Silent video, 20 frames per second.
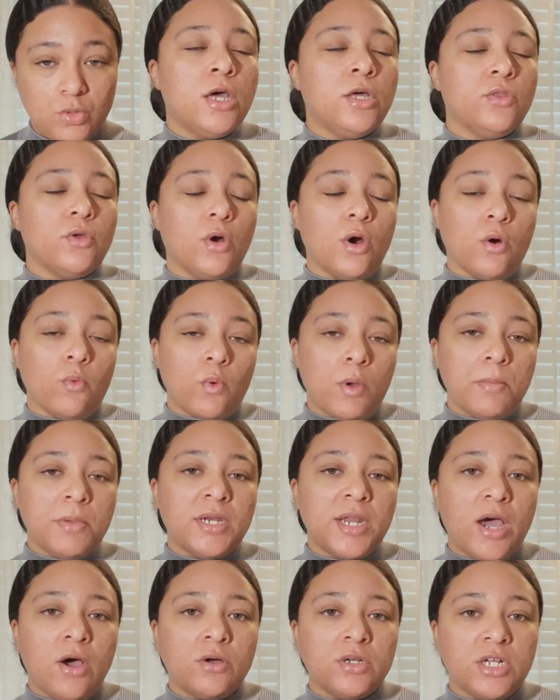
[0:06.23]
There are women
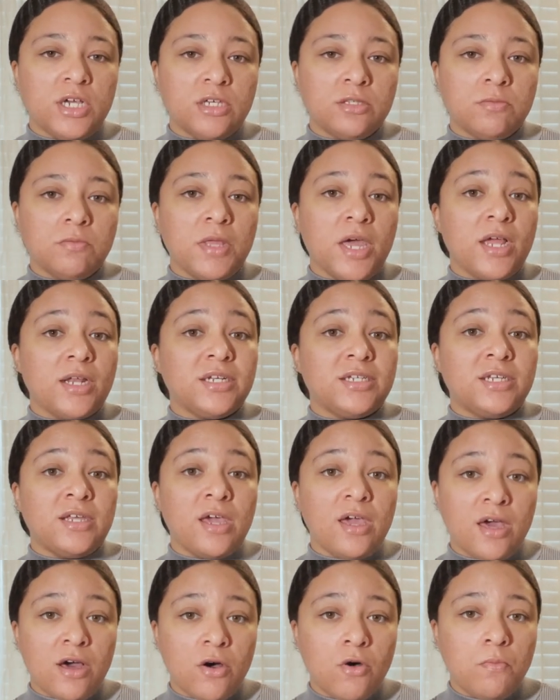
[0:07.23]
nowadays that
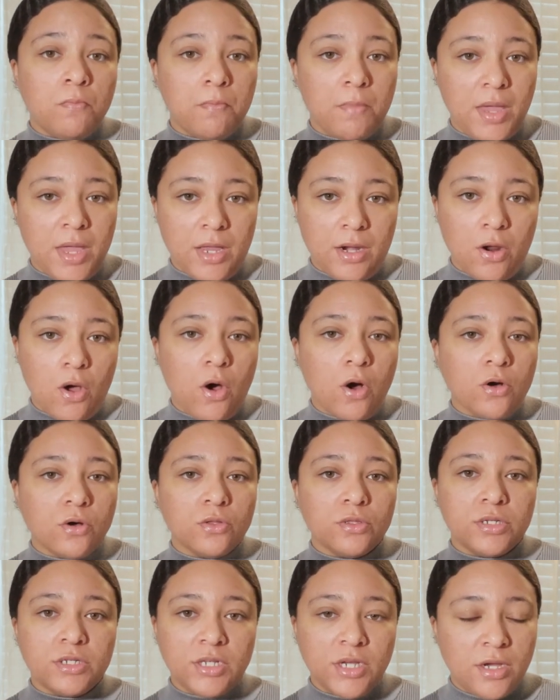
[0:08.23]
tell men all
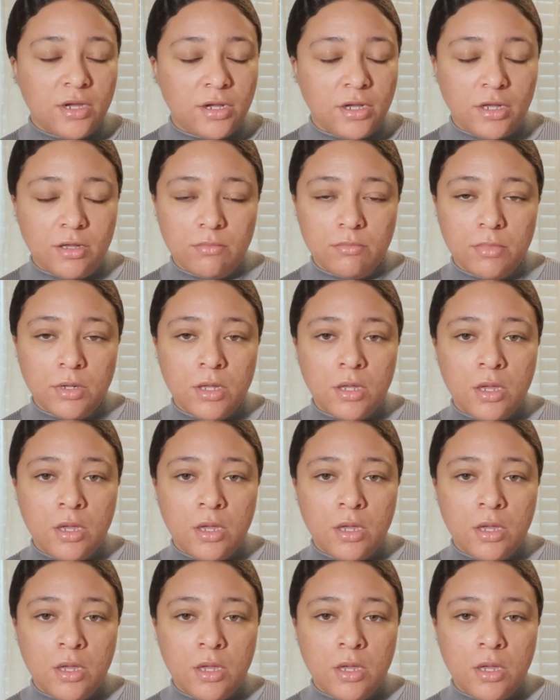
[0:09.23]
the time,